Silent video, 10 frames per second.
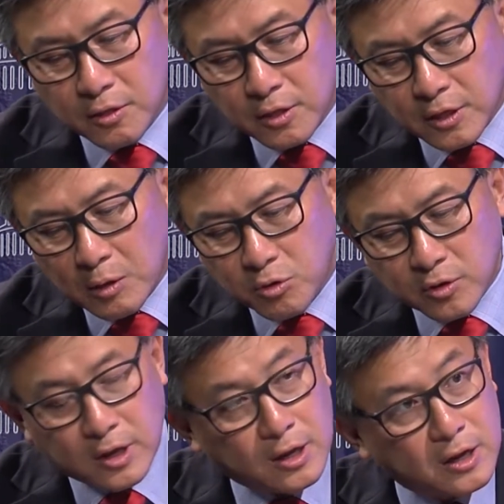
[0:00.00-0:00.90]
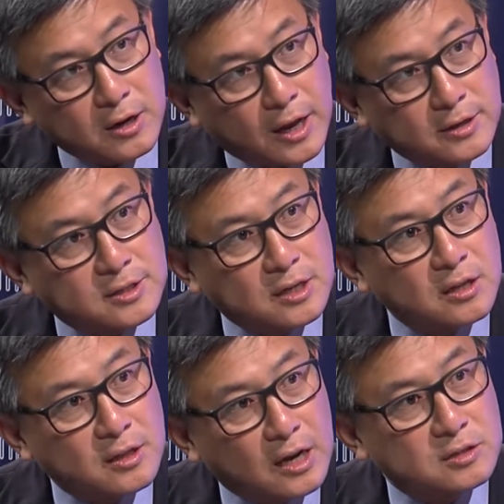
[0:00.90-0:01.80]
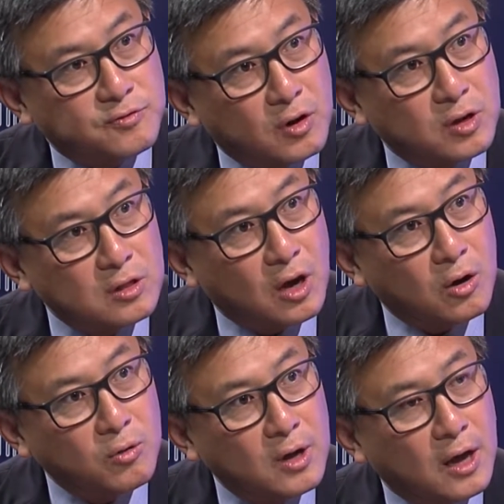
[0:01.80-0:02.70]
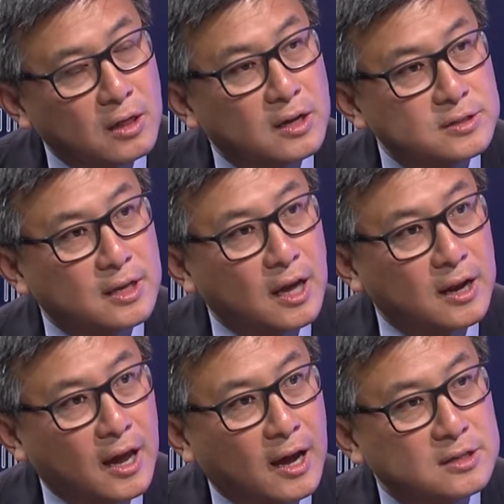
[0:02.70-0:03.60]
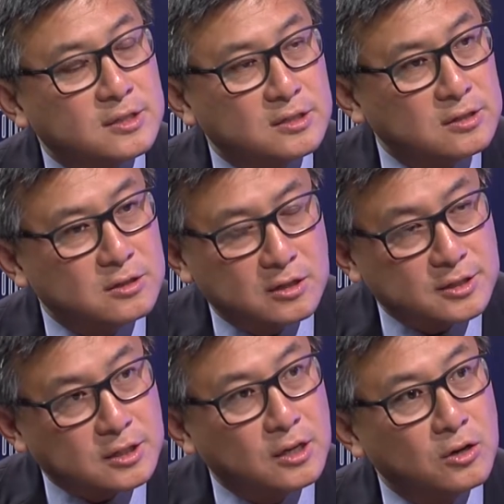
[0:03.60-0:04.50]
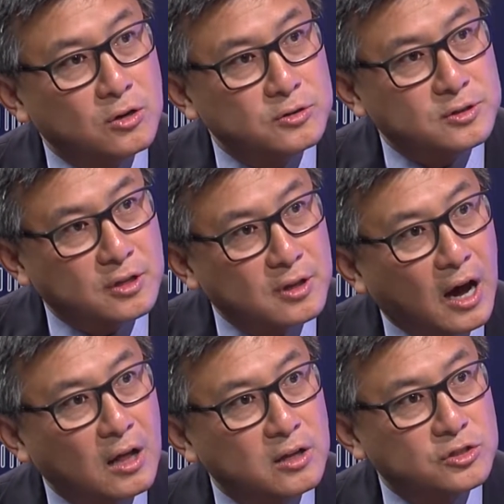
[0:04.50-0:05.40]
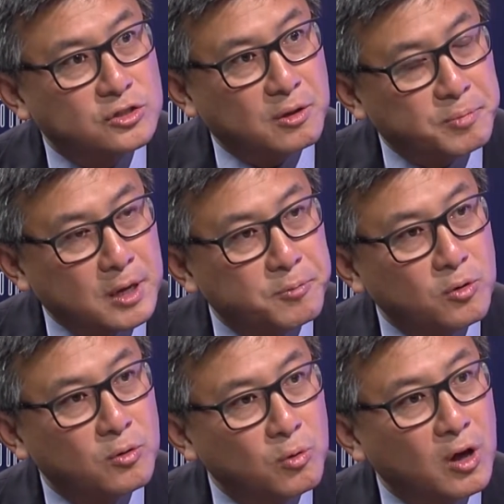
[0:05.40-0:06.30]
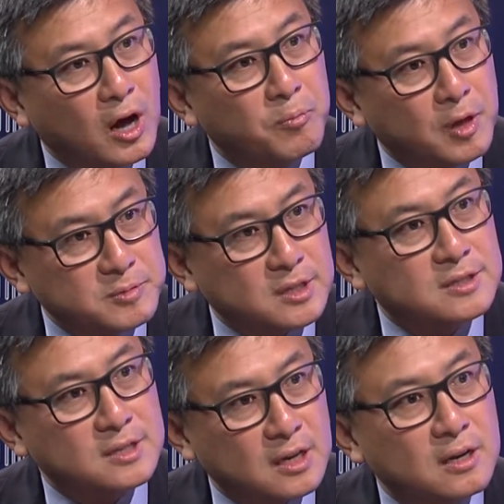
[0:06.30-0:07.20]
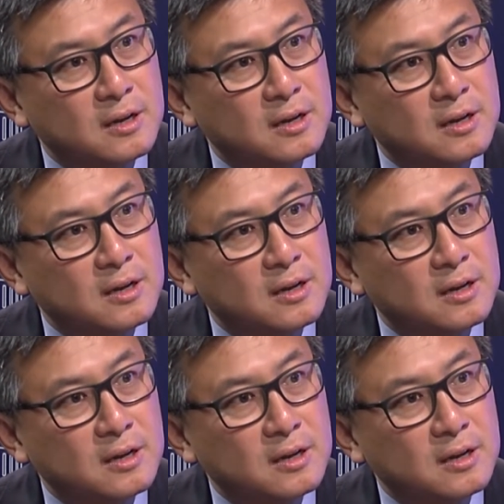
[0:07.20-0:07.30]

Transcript: They will hit a ceiling that is very low unless they get access to the skills, the knowledge, the people who will help them succeed.